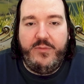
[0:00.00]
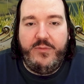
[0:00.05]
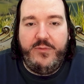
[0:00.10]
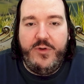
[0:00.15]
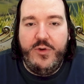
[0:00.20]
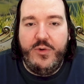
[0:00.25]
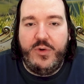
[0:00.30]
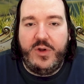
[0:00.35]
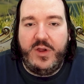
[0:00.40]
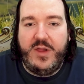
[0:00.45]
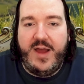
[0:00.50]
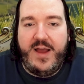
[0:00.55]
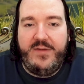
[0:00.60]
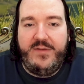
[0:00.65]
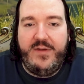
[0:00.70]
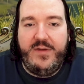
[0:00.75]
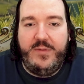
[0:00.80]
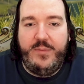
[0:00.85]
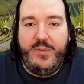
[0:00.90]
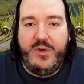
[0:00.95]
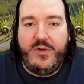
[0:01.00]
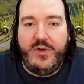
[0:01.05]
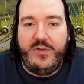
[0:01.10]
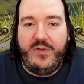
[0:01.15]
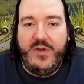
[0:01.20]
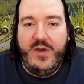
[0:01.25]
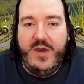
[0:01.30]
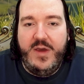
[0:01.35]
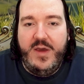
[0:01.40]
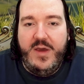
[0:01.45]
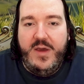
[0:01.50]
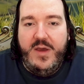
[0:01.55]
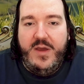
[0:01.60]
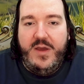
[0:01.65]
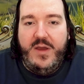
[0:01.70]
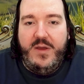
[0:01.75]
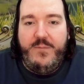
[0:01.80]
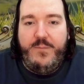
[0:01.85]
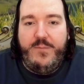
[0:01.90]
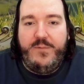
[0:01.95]
few classes. Because
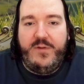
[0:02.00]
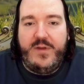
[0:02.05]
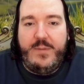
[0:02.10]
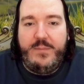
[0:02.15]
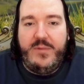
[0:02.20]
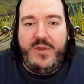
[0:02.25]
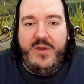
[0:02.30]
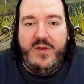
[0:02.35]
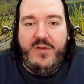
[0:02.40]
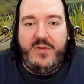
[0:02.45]
if something